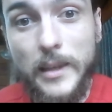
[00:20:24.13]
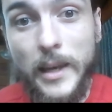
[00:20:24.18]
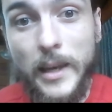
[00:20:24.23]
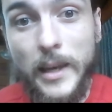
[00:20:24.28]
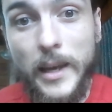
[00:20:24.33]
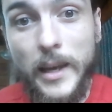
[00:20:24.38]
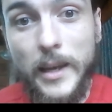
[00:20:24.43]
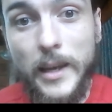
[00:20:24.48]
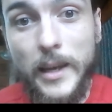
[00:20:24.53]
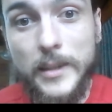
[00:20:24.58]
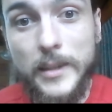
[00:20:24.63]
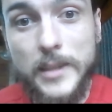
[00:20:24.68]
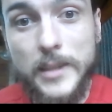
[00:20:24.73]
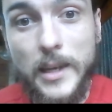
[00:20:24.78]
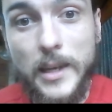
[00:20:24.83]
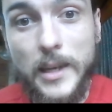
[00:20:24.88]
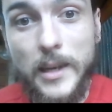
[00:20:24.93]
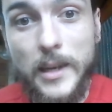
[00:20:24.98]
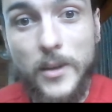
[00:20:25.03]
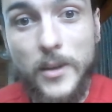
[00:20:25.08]
and
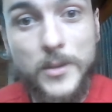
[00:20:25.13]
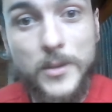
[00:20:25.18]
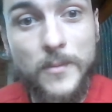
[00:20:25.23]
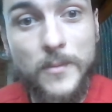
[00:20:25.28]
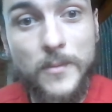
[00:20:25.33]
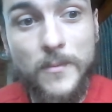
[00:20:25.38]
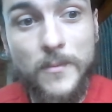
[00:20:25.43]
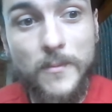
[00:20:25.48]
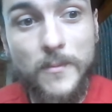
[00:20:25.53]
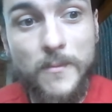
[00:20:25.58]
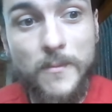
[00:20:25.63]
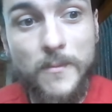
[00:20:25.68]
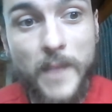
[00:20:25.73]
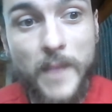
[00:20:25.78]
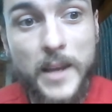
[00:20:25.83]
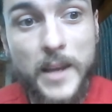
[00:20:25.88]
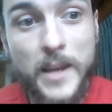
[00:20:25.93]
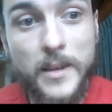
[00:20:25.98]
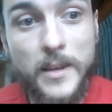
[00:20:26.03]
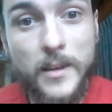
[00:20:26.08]
uh, lots of
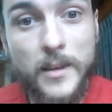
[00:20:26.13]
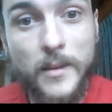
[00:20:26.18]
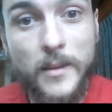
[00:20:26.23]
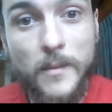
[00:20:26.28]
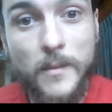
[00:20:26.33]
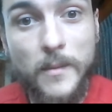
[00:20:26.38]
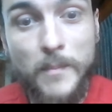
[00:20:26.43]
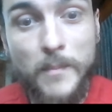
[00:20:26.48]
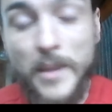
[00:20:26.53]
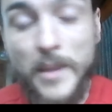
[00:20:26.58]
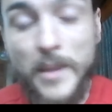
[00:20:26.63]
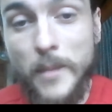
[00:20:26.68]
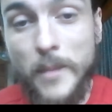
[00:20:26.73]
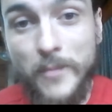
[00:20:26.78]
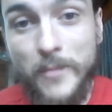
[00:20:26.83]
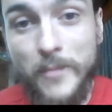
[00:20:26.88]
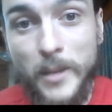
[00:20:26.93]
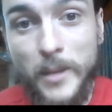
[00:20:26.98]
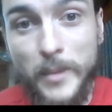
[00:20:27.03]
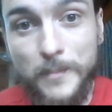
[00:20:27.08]
fake
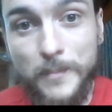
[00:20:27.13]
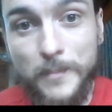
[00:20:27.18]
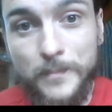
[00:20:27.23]
methamphetamine.